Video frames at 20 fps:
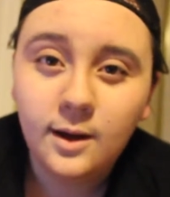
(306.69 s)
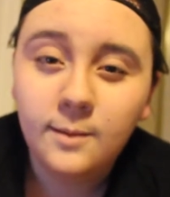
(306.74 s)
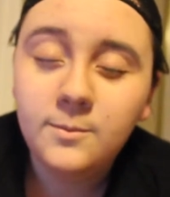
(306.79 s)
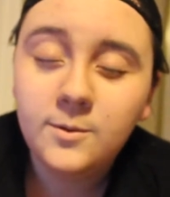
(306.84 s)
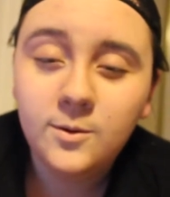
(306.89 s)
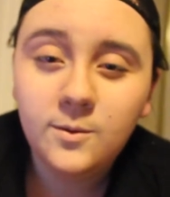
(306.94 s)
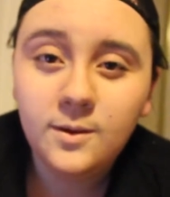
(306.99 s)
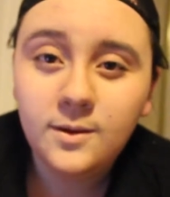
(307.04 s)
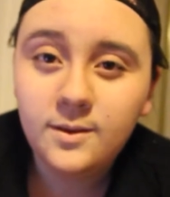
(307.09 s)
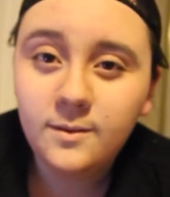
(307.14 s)

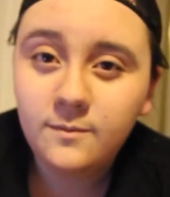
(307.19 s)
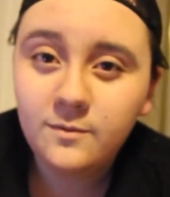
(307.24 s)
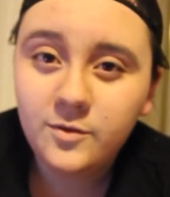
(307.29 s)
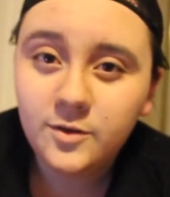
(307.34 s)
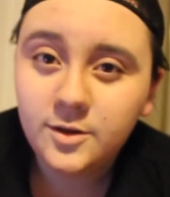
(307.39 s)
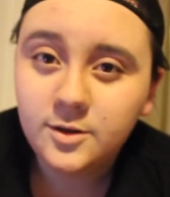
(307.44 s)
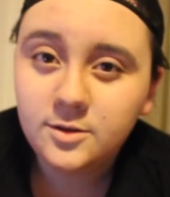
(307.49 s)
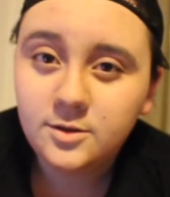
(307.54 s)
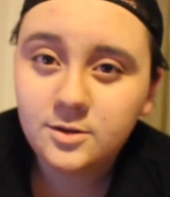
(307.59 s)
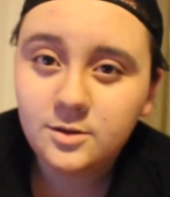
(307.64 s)
I'm doing them
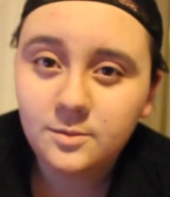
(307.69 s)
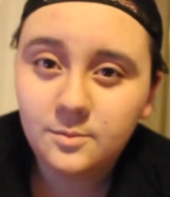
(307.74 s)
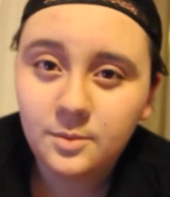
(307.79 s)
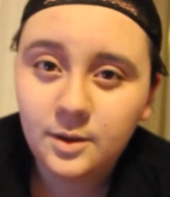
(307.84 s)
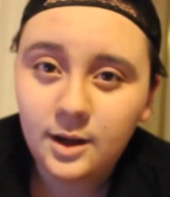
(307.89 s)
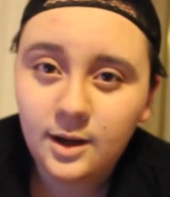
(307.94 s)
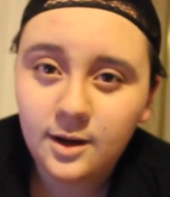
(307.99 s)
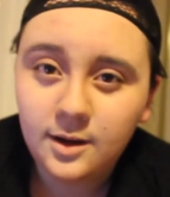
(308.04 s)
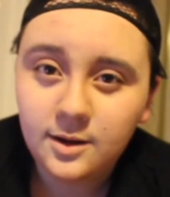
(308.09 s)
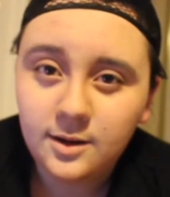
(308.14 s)
first
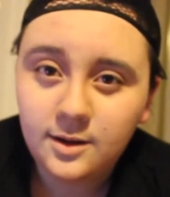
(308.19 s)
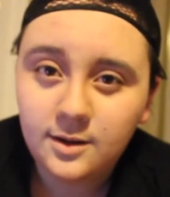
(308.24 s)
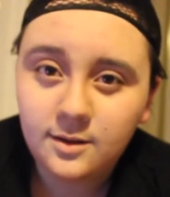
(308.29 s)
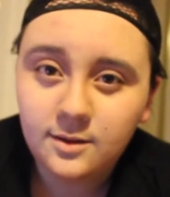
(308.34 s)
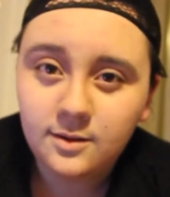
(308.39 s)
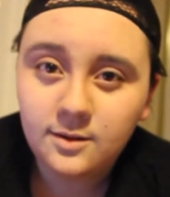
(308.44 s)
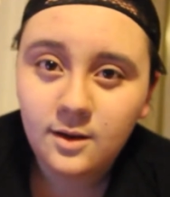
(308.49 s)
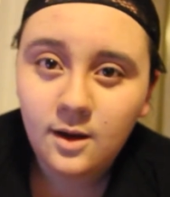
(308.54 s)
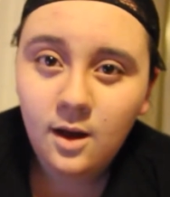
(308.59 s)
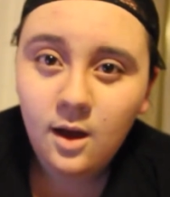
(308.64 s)

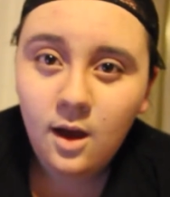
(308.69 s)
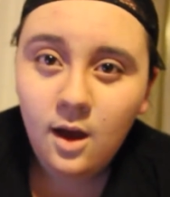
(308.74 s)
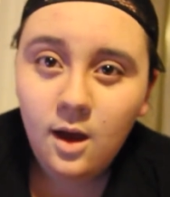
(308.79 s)
because